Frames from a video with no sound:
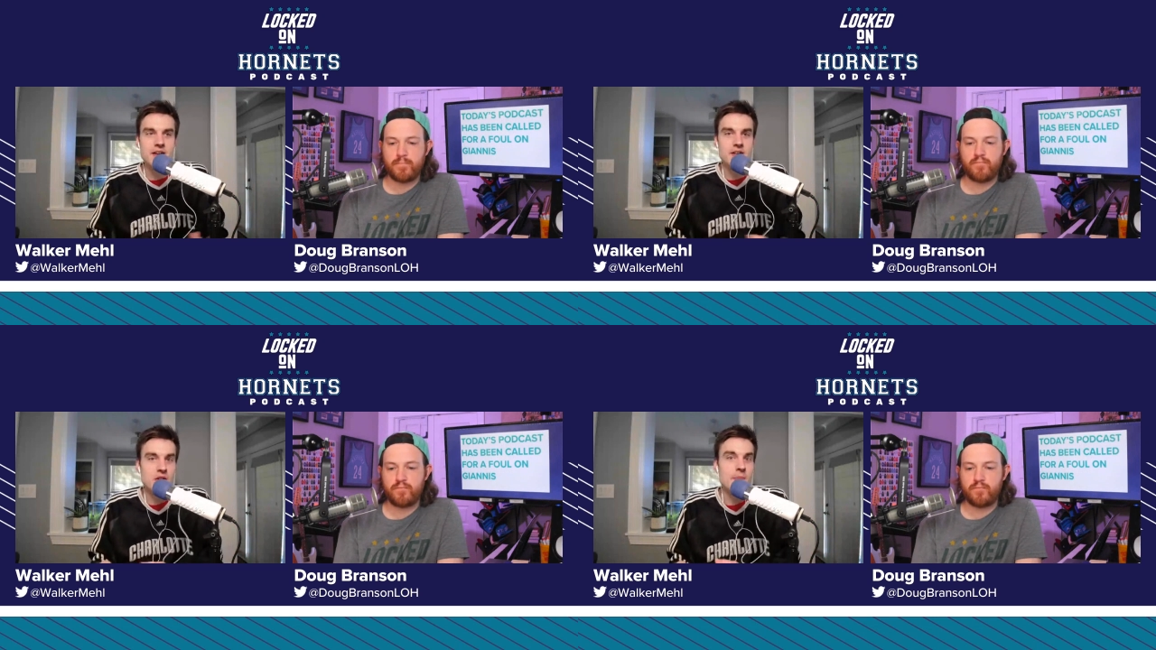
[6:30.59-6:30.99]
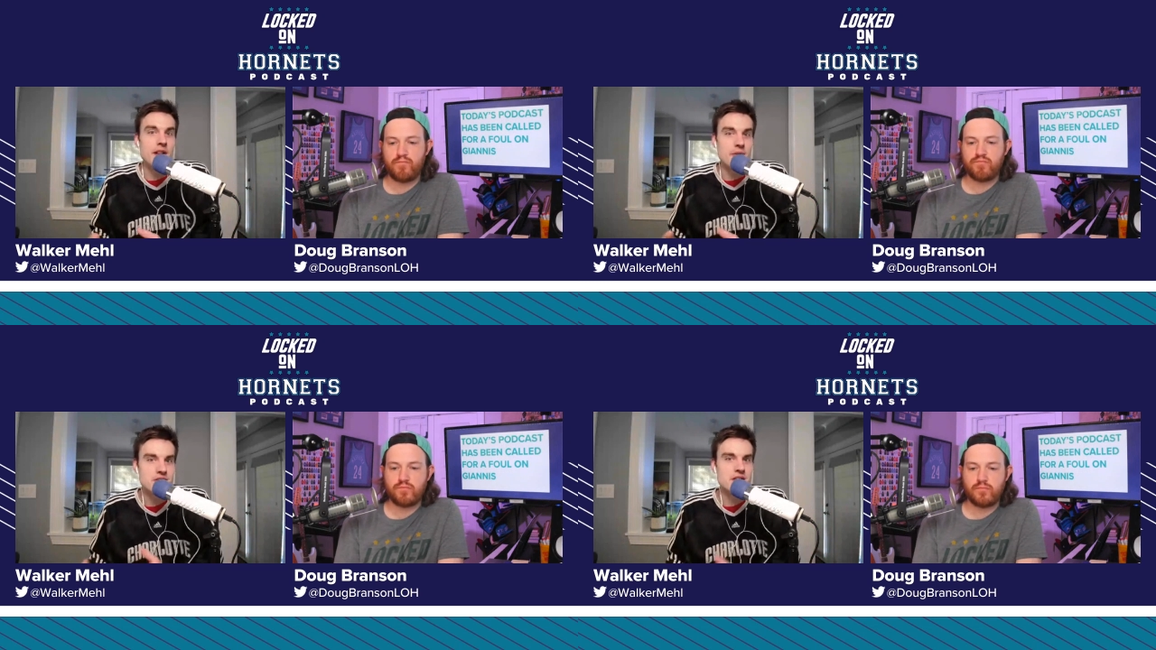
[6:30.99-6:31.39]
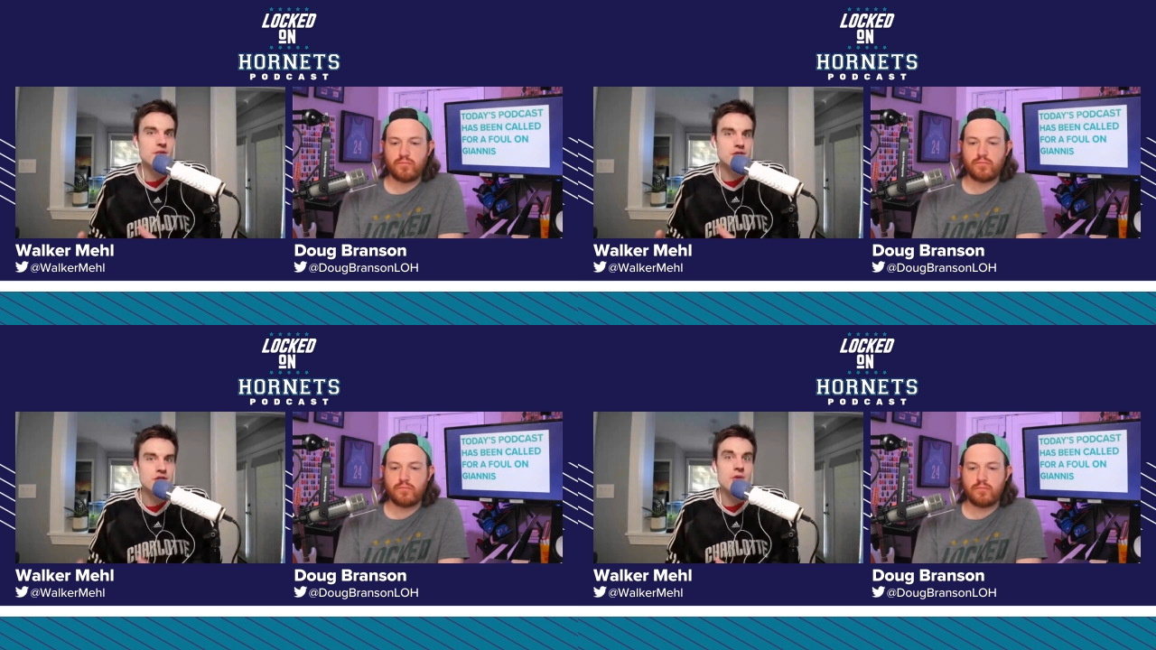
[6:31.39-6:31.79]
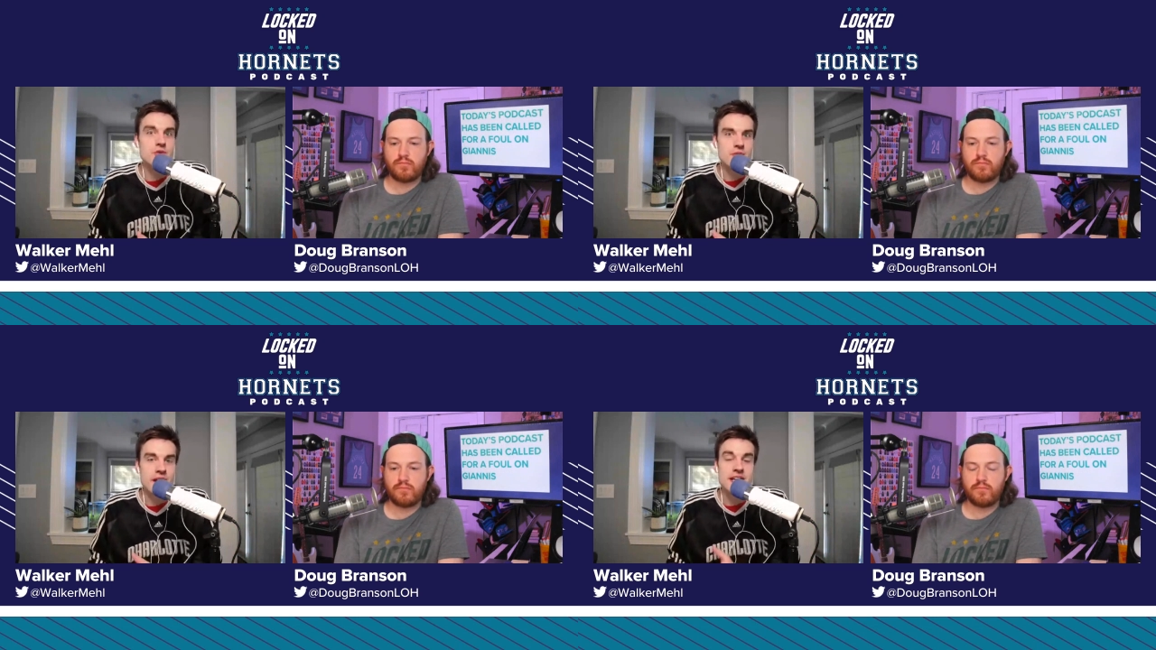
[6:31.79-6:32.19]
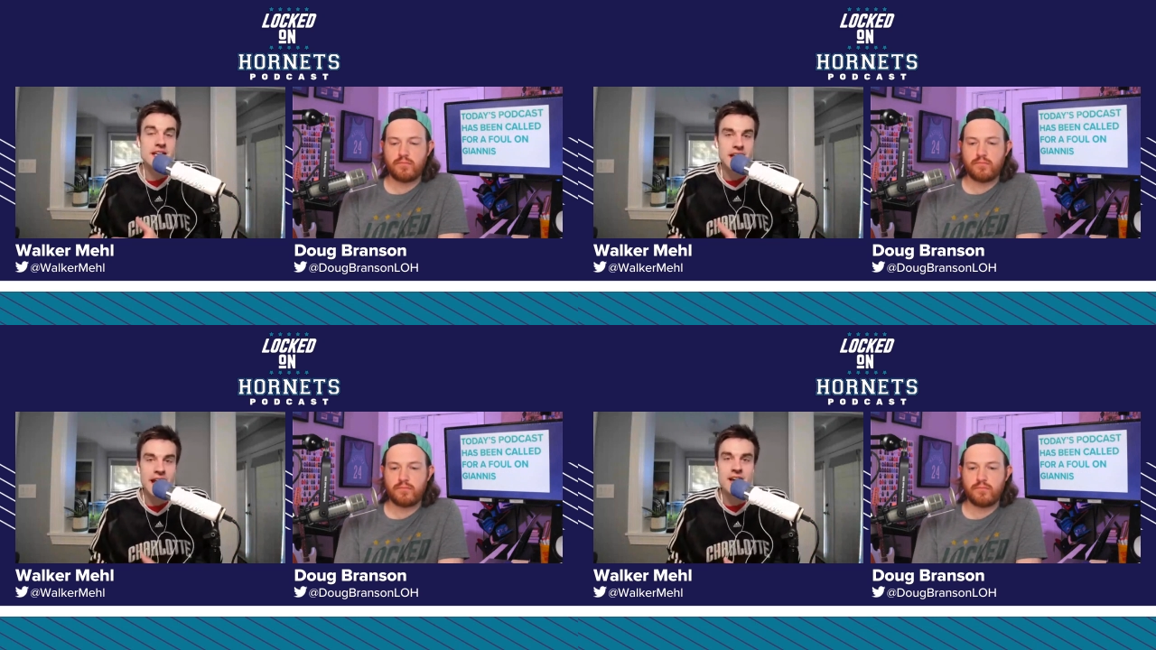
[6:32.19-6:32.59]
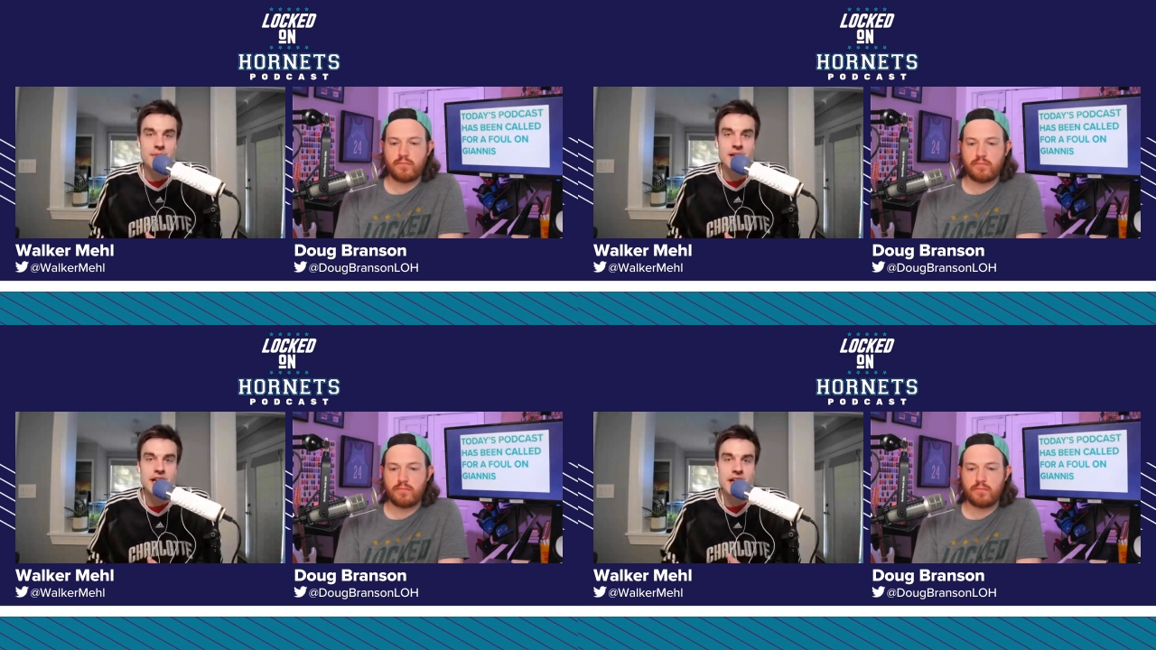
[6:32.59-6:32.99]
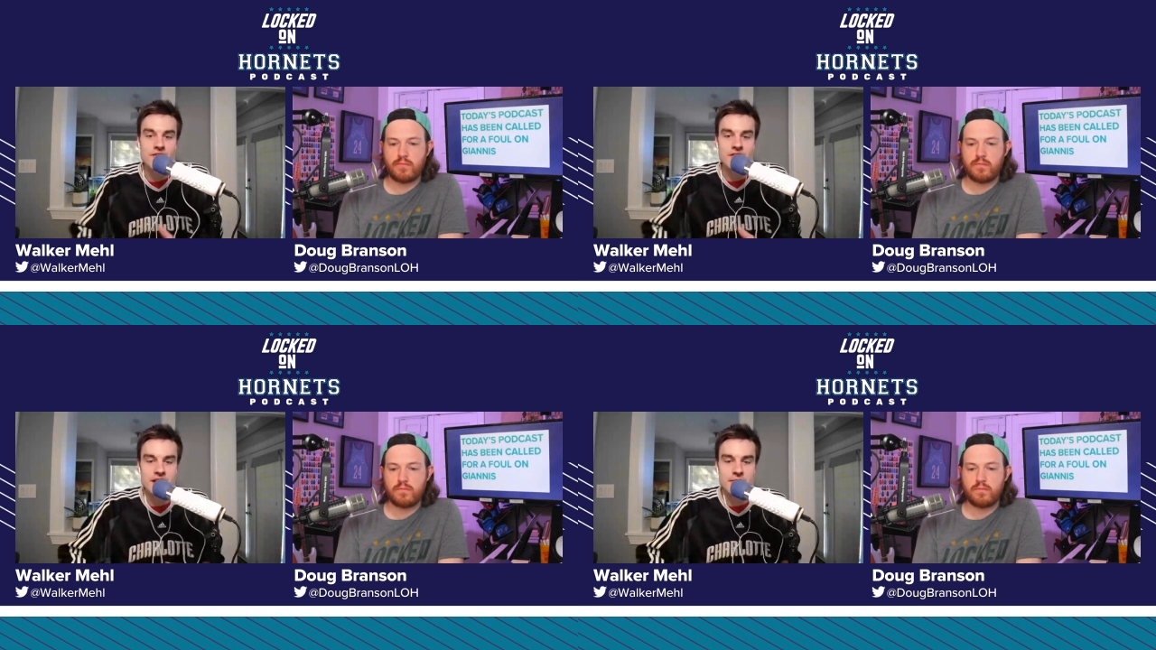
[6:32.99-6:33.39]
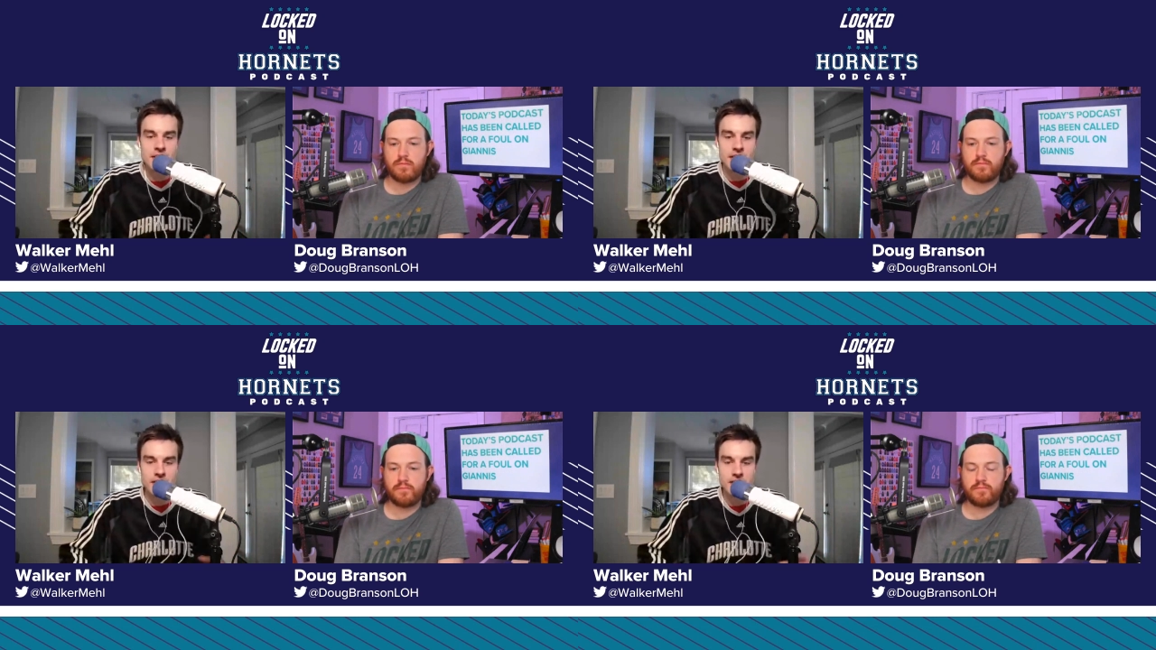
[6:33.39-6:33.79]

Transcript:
Speaker 1: LaMelo still shows you that he can be if need be.